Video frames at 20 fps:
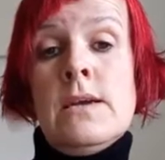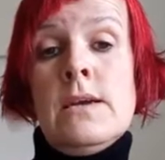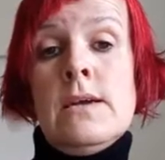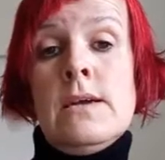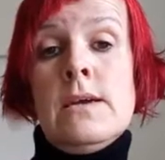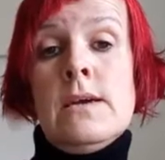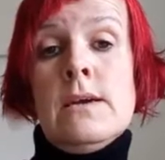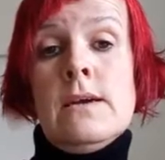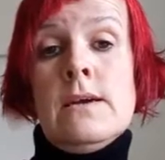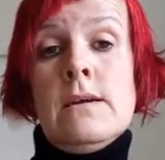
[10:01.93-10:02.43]

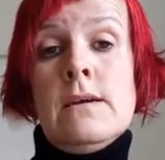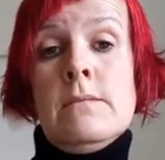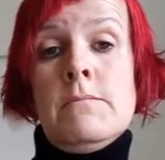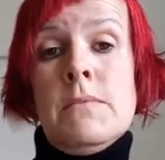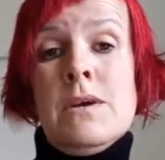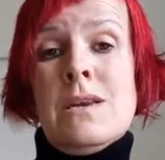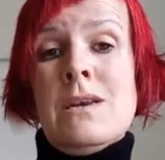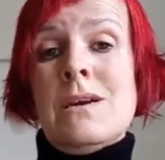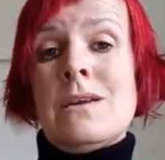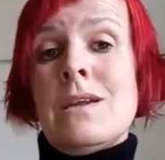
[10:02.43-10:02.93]

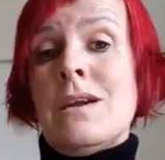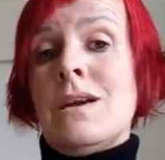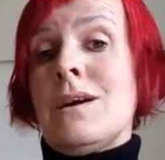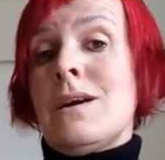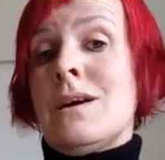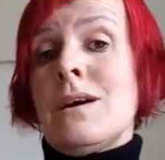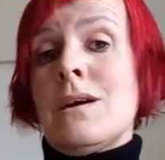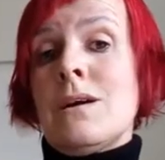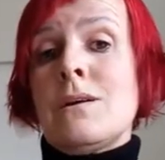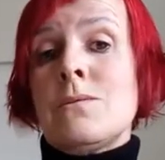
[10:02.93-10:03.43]
And
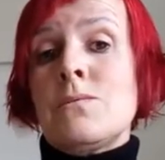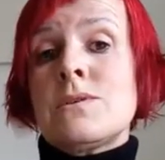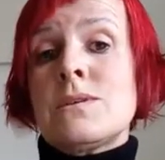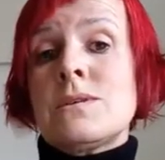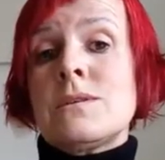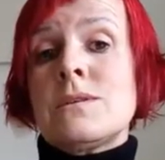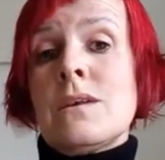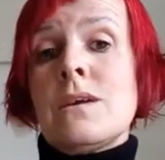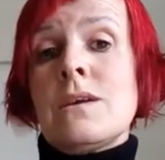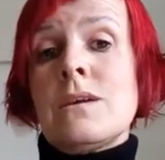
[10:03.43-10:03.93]
I would
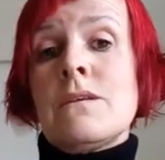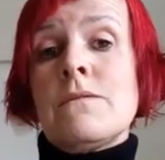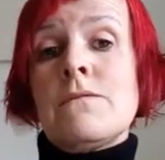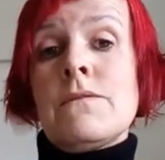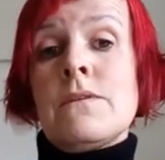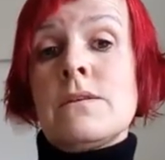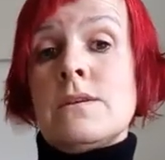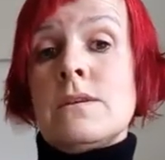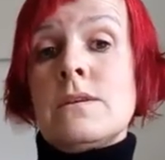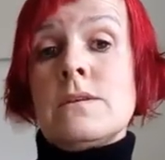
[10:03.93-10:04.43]
say for
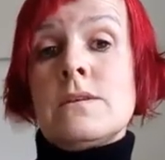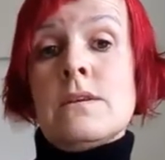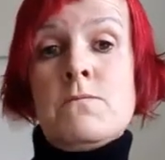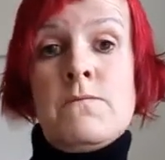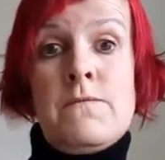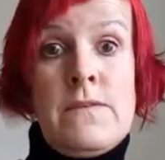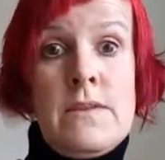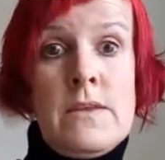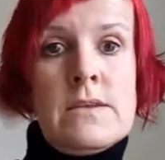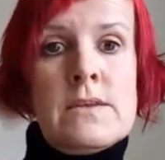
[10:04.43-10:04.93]

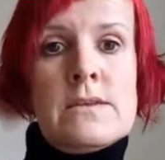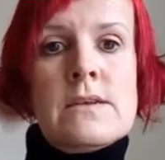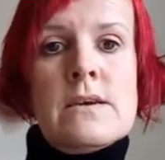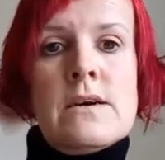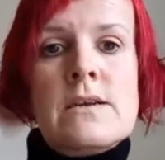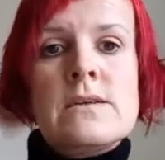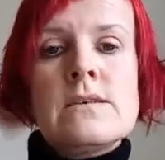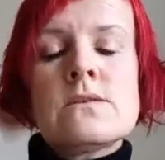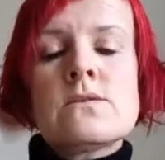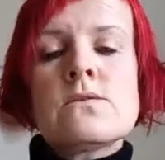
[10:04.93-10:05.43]
the
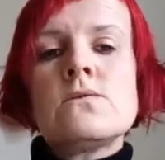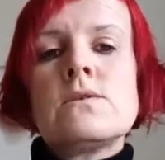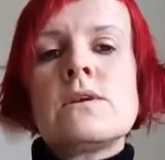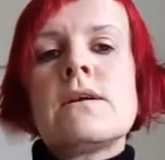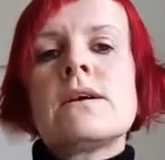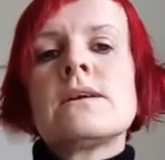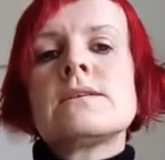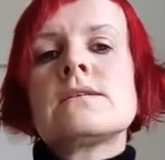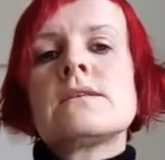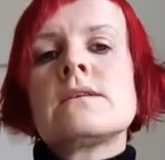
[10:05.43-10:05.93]
design school you're
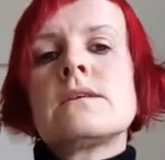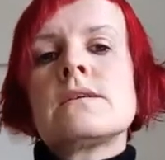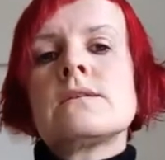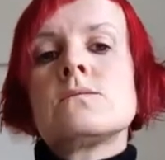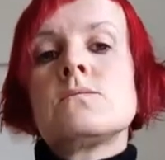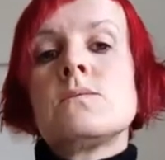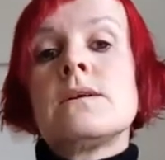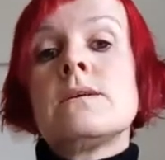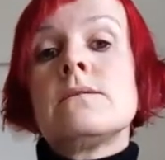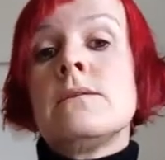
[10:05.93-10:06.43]
asking as
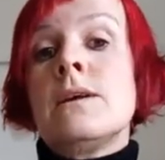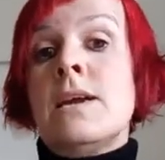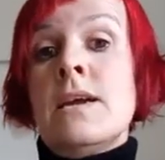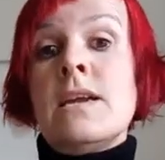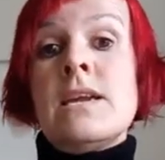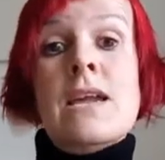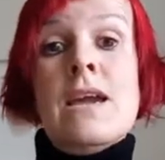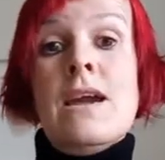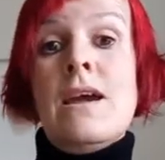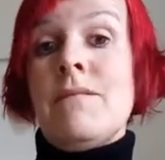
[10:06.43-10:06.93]
well,
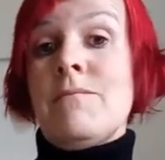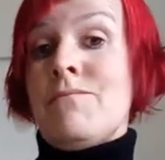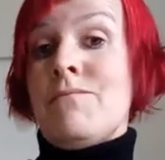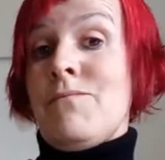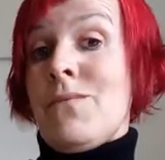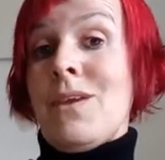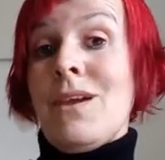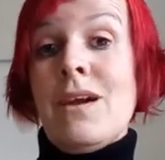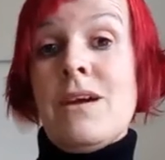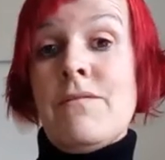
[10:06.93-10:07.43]

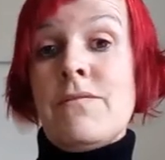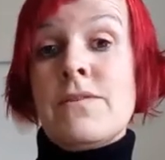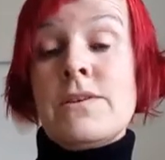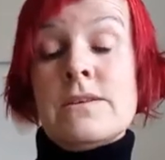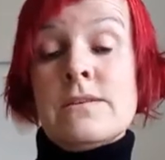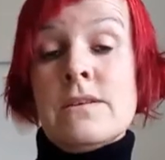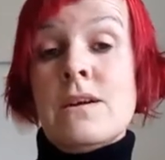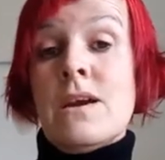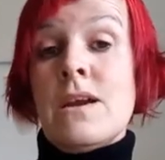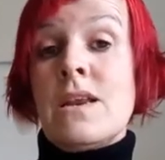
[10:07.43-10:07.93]
for
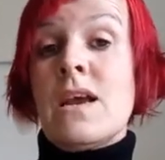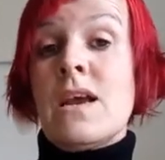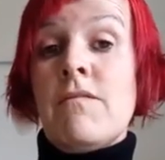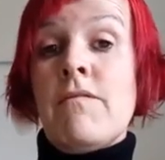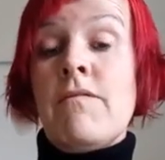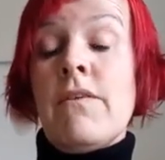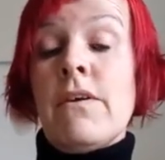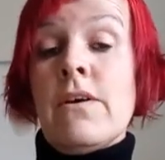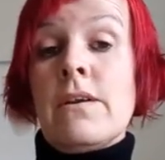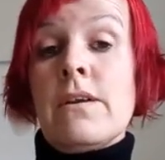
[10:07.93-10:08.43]
design and
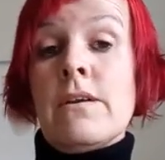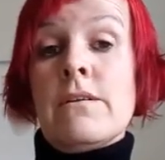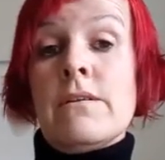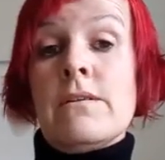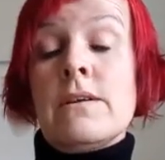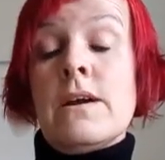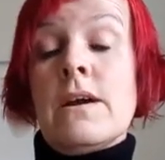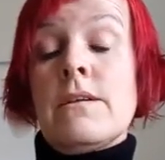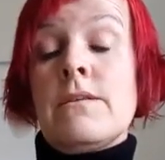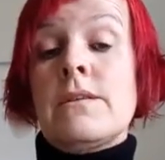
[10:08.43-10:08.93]
fine
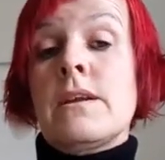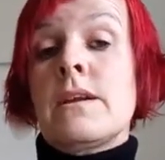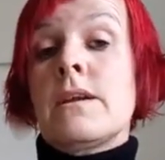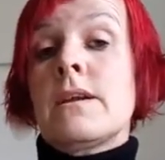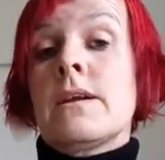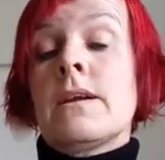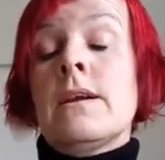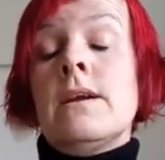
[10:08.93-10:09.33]
art, I think